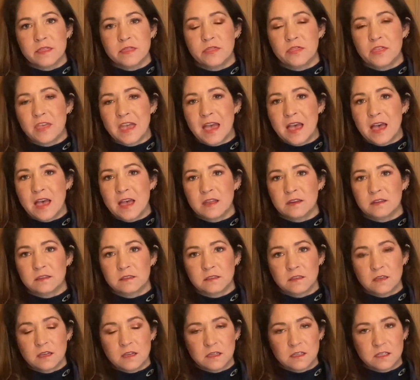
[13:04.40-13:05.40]
that
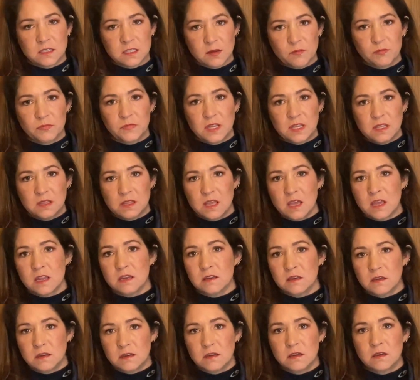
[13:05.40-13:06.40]
it's something that
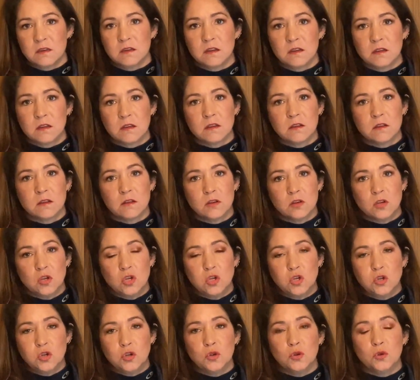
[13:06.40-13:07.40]

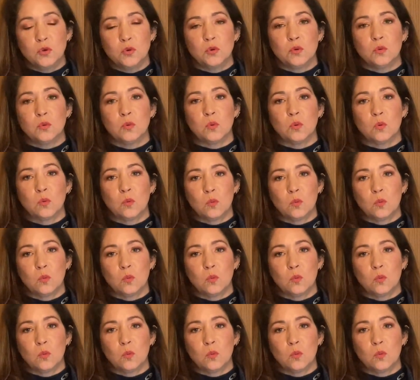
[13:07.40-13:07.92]
you